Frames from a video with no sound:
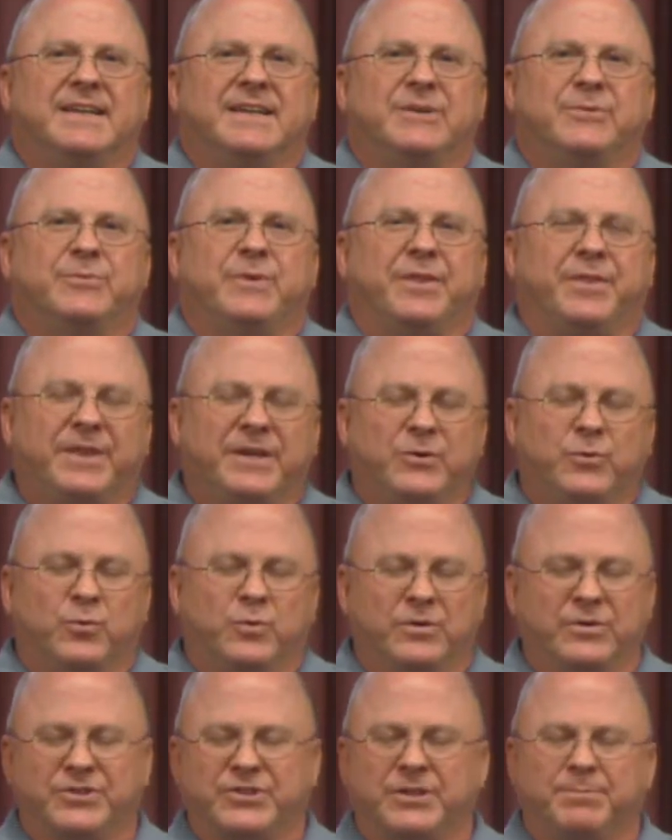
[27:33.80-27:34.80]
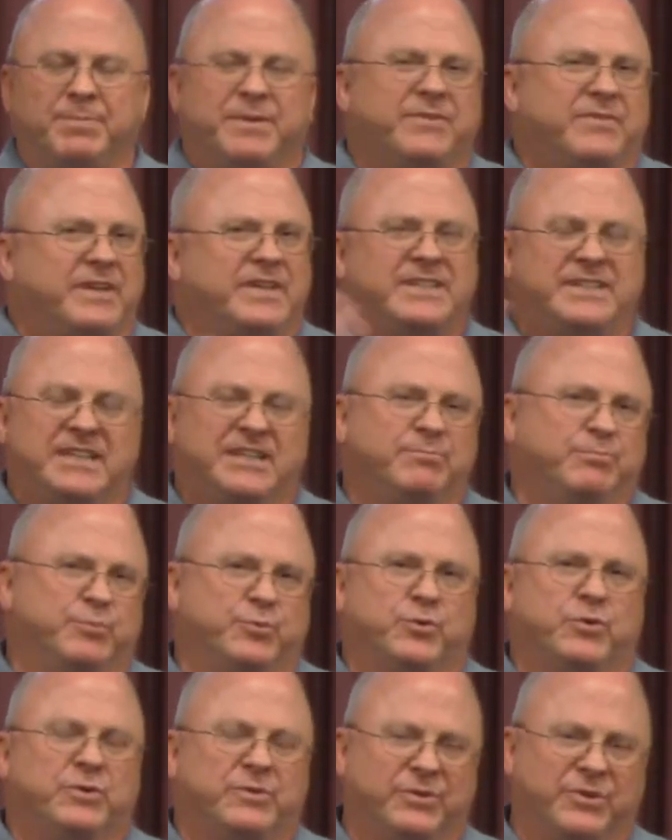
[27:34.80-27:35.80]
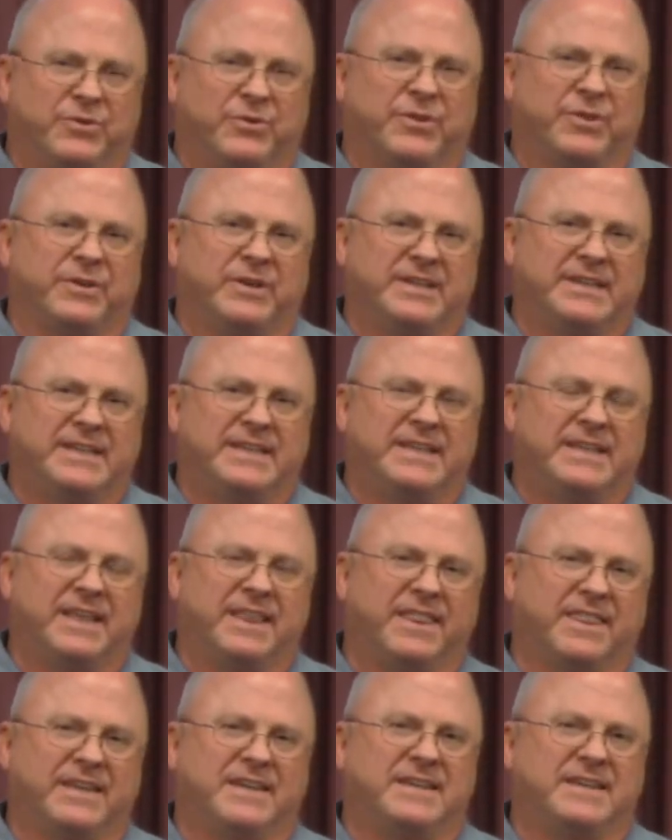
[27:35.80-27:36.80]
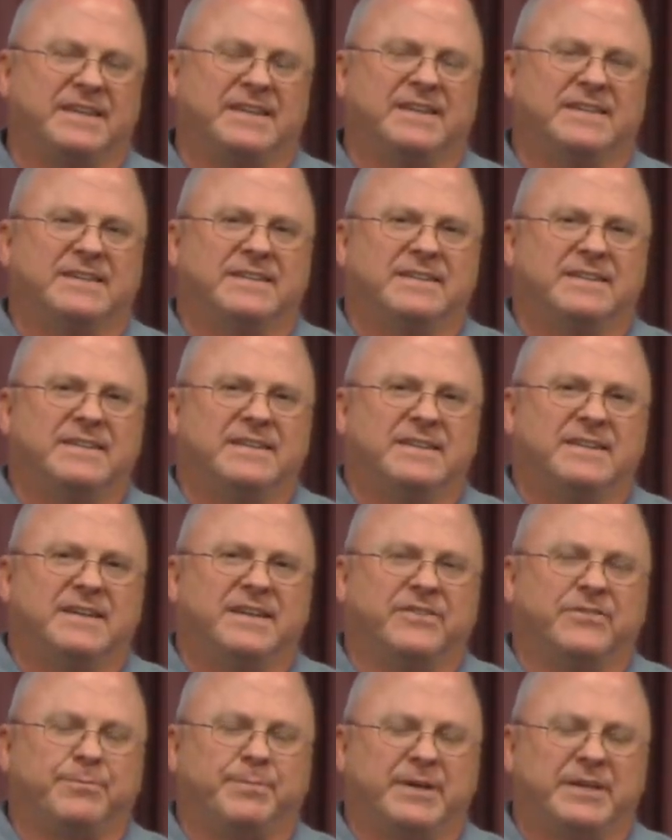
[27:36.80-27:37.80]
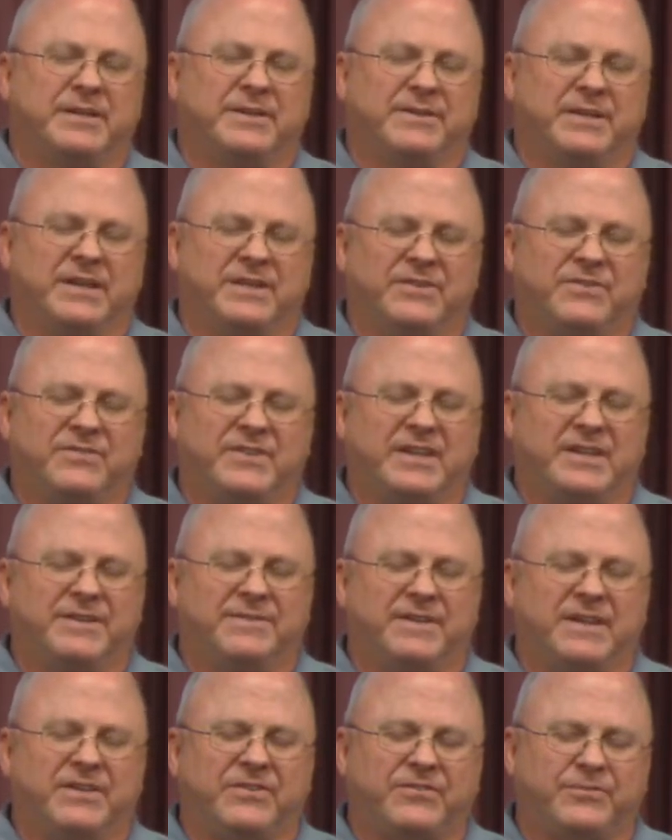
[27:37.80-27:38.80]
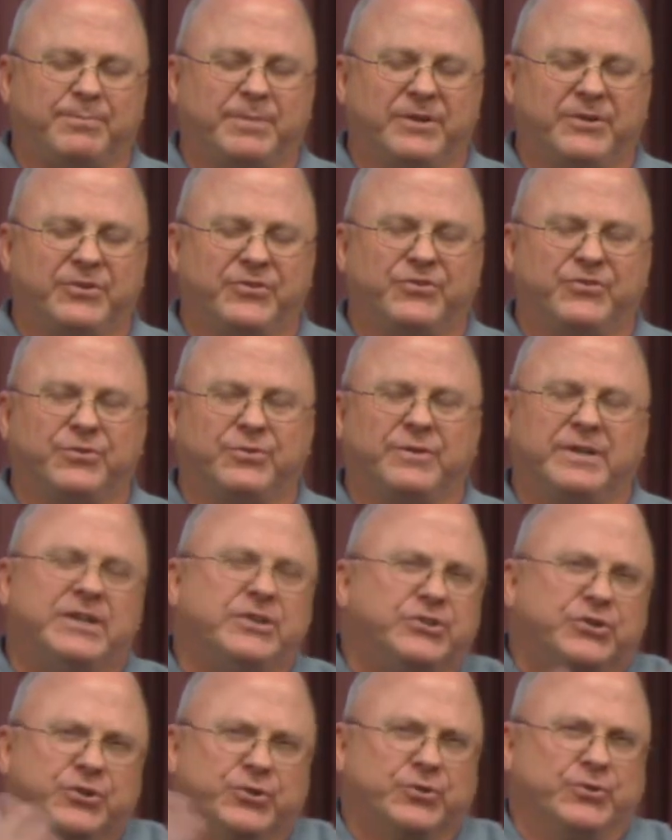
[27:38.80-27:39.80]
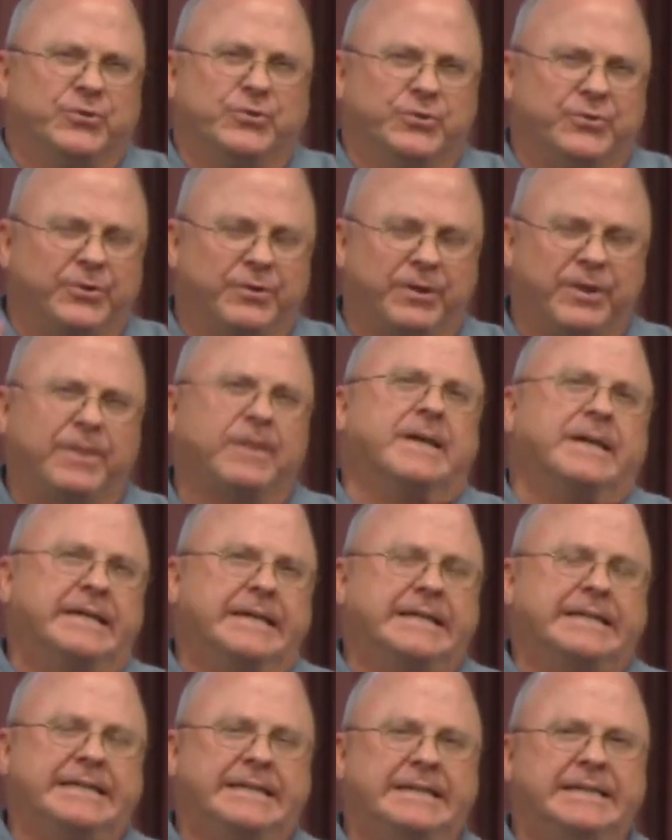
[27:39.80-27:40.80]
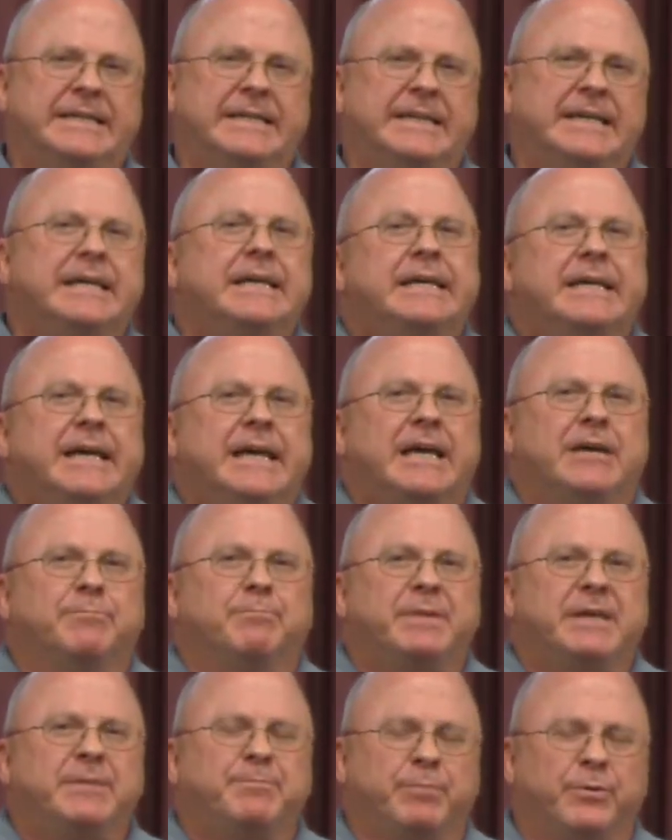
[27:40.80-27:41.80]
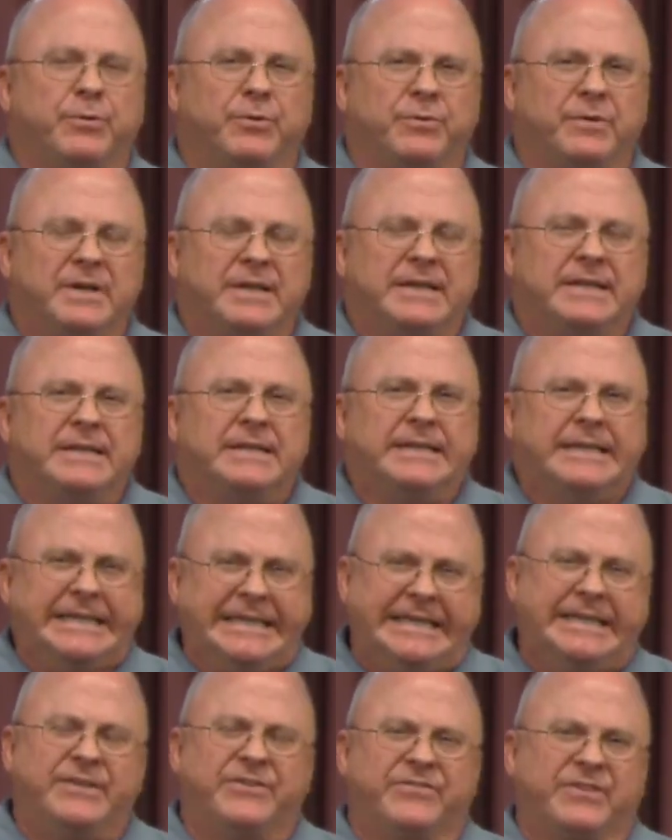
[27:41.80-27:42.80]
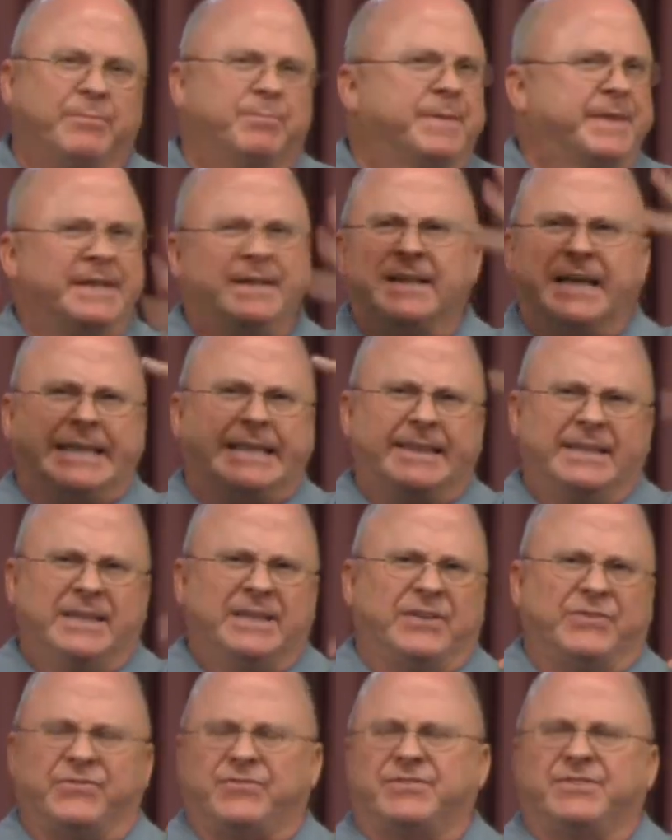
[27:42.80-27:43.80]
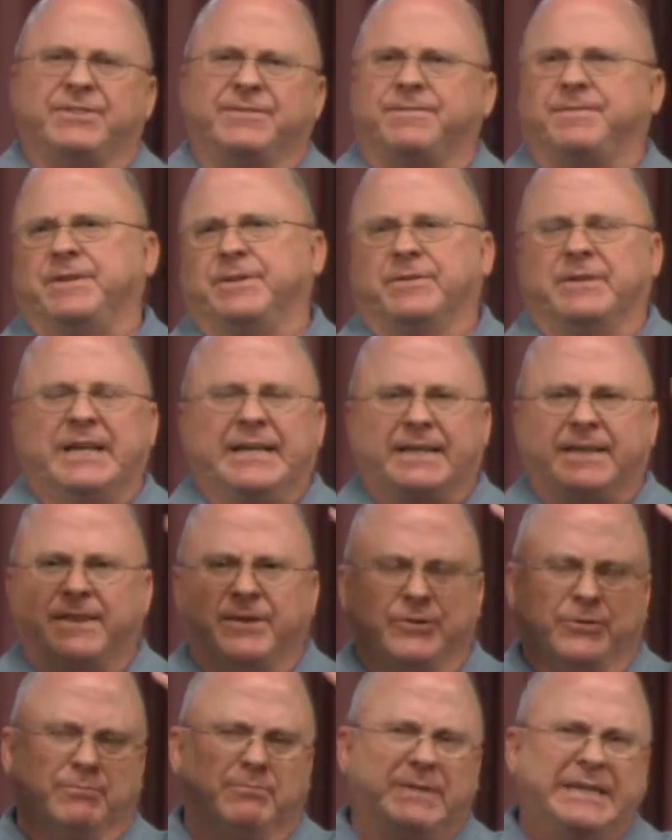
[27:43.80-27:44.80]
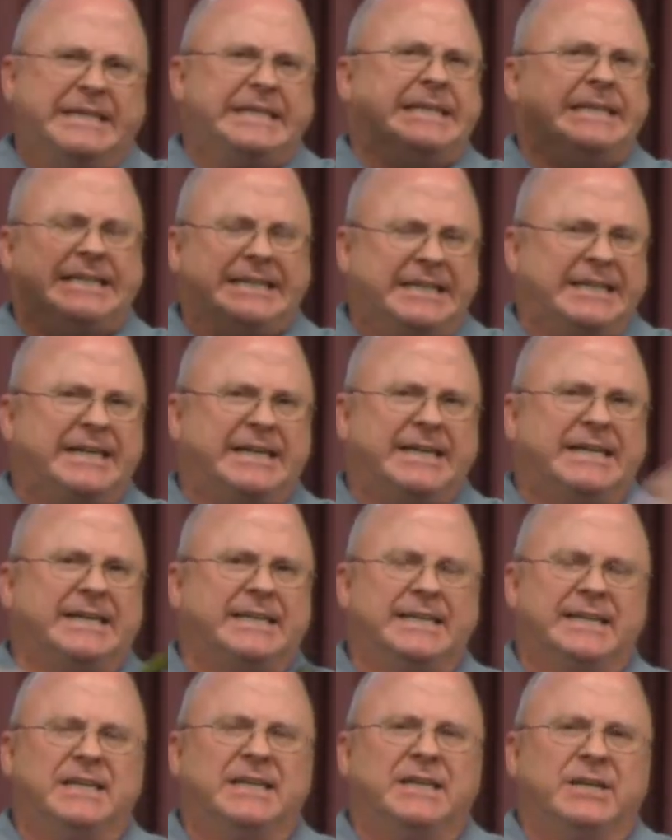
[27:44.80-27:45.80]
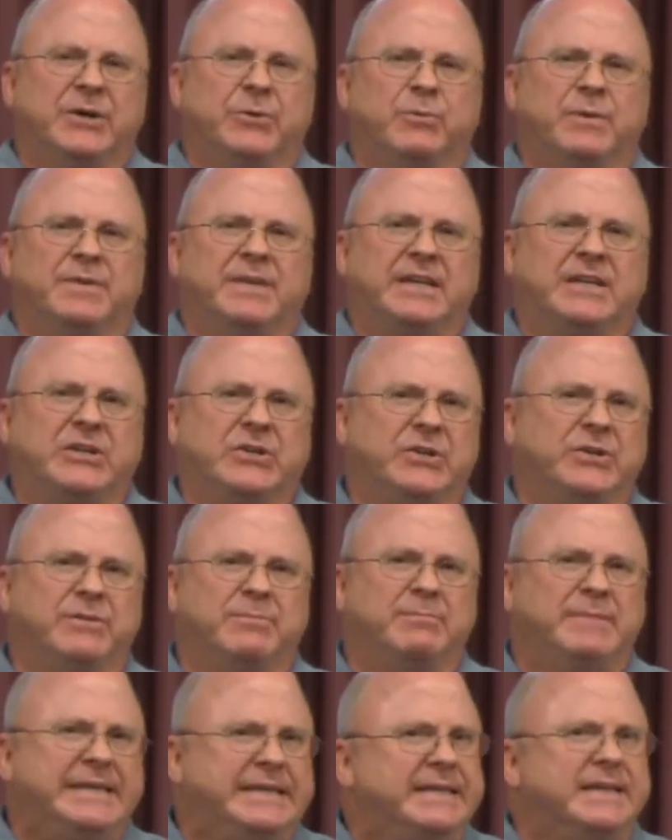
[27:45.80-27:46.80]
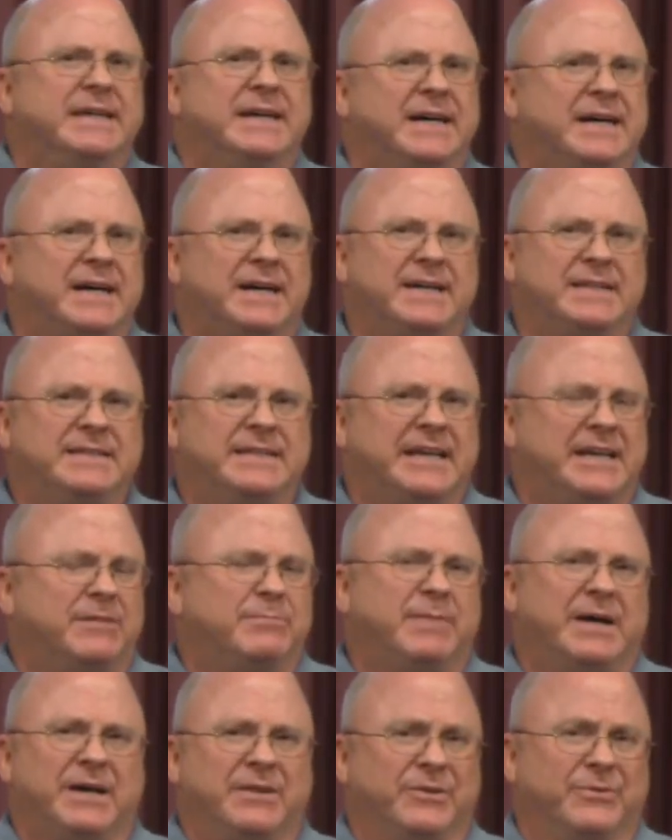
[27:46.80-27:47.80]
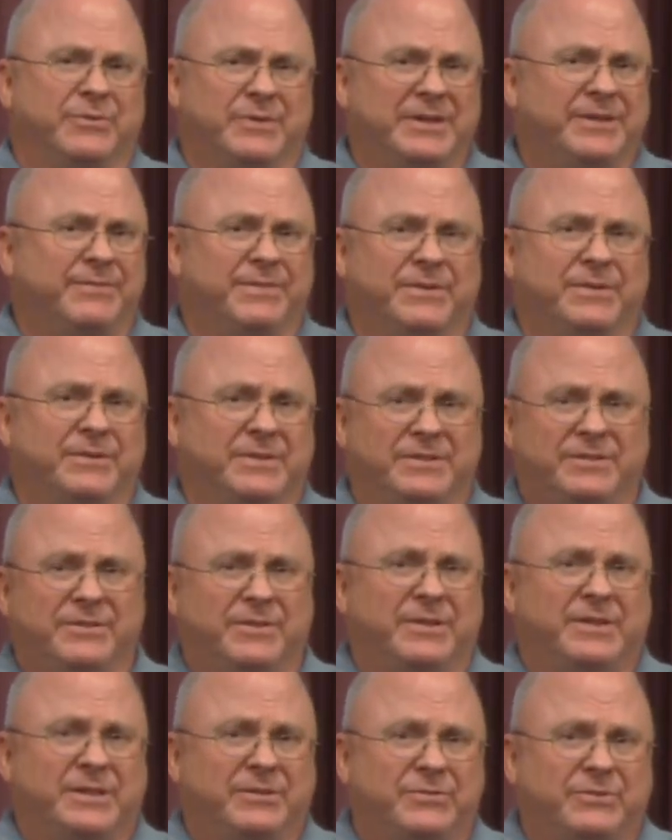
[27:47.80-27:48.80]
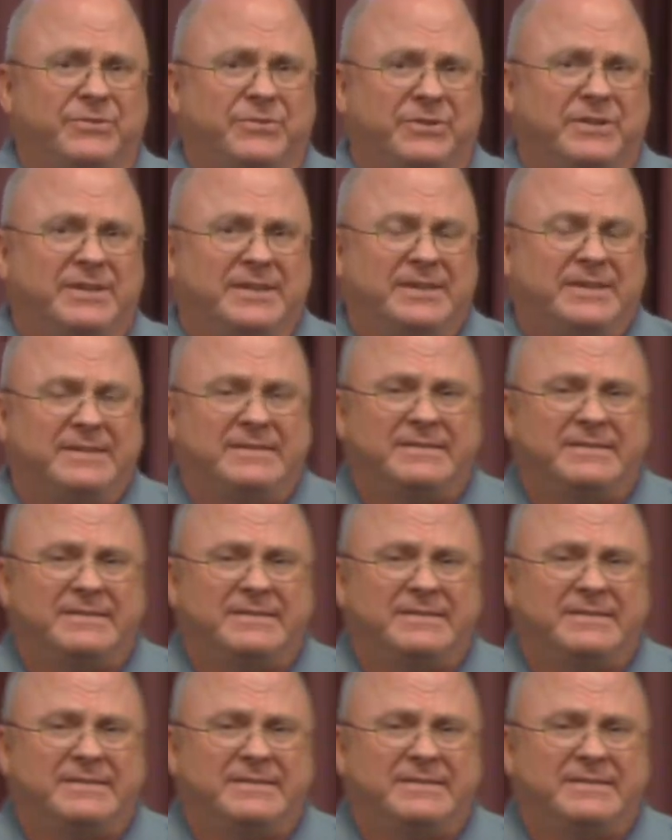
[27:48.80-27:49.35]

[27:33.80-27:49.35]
We think worship is a temporal, earthly thing instead of a spiritual, eternal thing. And people need something like this to feel like they're meeting God when they could meet God down by the river under the oak tree.